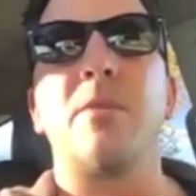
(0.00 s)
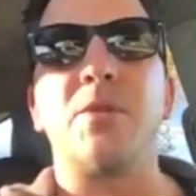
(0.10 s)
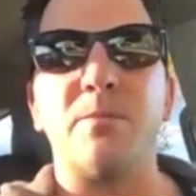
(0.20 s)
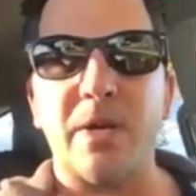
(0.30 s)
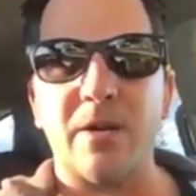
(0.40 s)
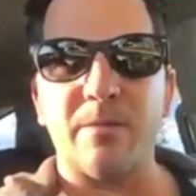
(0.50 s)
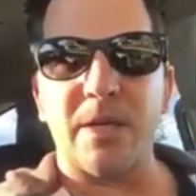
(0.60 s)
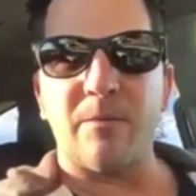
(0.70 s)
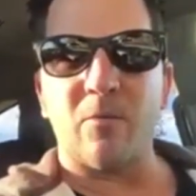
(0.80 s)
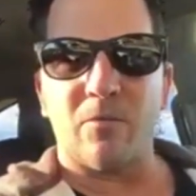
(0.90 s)
But you better
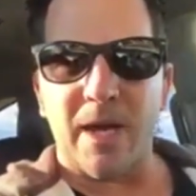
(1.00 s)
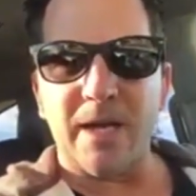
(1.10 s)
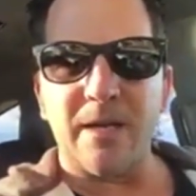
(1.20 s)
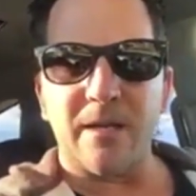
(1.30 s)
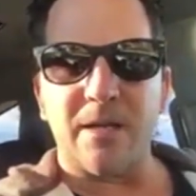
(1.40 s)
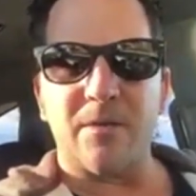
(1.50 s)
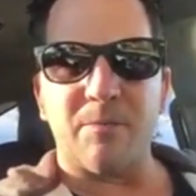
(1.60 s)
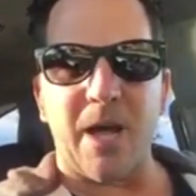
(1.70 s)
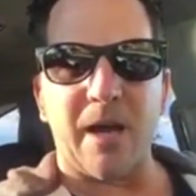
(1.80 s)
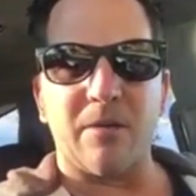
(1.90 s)
be ready to give
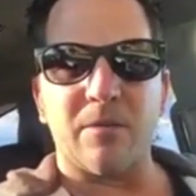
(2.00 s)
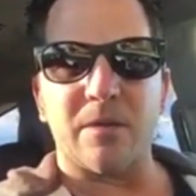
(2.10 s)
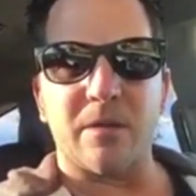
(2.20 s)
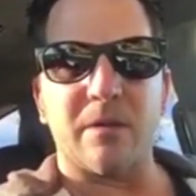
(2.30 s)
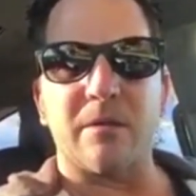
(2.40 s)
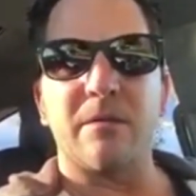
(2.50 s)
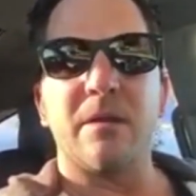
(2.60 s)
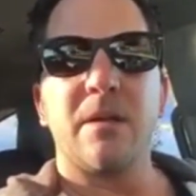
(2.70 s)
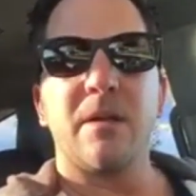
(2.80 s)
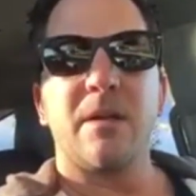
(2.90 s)
it back in
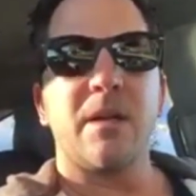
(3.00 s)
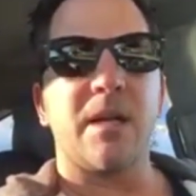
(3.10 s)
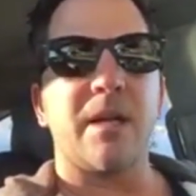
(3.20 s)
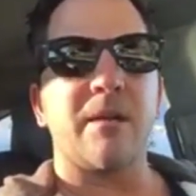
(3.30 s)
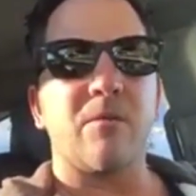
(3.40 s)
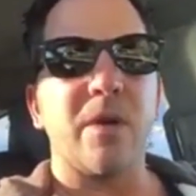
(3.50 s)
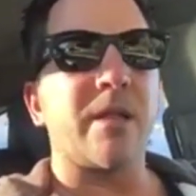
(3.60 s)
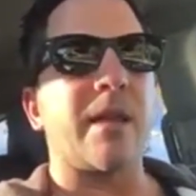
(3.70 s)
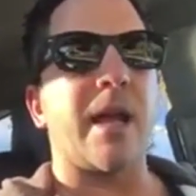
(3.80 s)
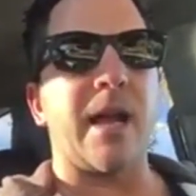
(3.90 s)
return. And
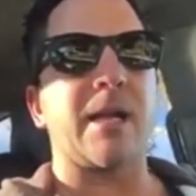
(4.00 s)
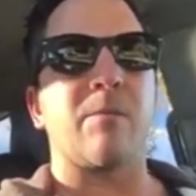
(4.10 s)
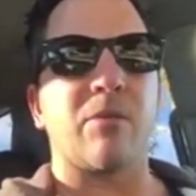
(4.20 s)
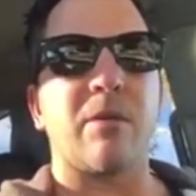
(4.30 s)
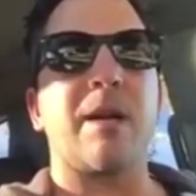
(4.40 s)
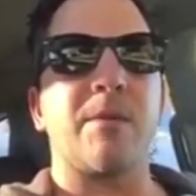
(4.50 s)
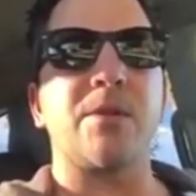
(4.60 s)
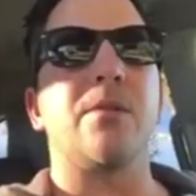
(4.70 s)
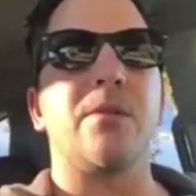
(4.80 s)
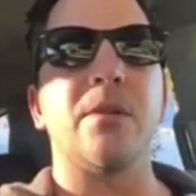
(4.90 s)
with that, I can
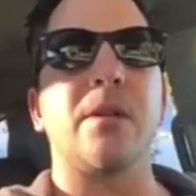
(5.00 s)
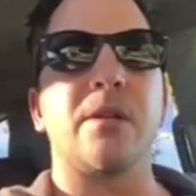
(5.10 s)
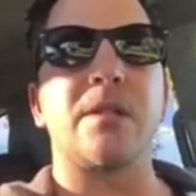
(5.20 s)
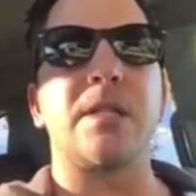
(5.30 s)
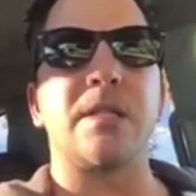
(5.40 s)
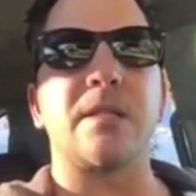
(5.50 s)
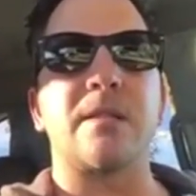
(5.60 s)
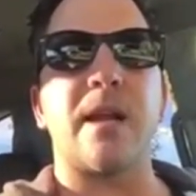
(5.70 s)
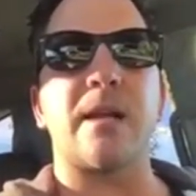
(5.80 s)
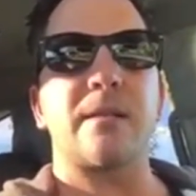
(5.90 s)
promise you're gonna see
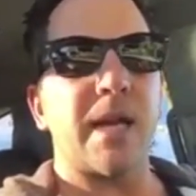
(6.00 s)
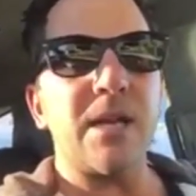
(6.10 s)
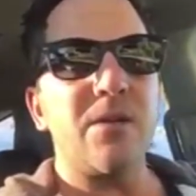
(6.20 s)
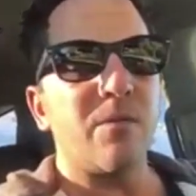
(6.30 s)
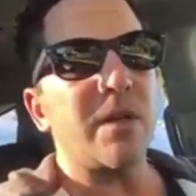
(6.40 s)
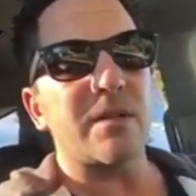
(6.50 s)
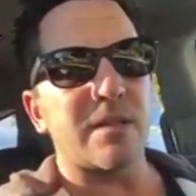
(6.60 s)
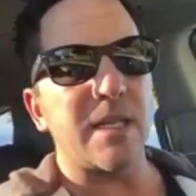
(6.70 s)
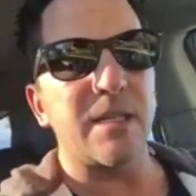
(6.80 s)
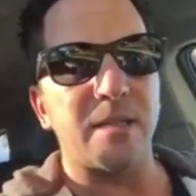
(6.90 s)
success, and you will
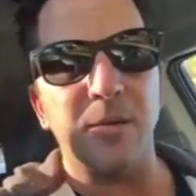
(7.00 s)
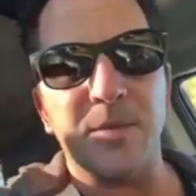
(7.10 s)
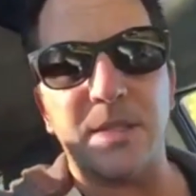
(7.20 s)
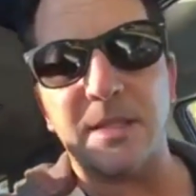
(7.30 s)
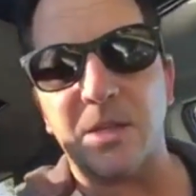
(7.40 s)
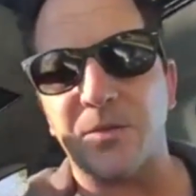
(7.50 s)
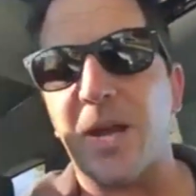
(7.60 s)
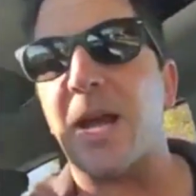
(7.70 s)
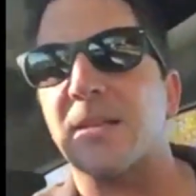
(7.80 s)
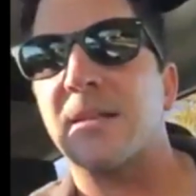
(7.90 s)
see some success
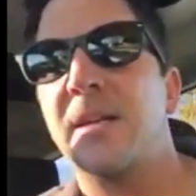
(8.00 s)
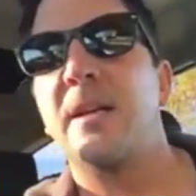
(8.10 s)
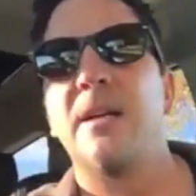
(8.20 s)
fast.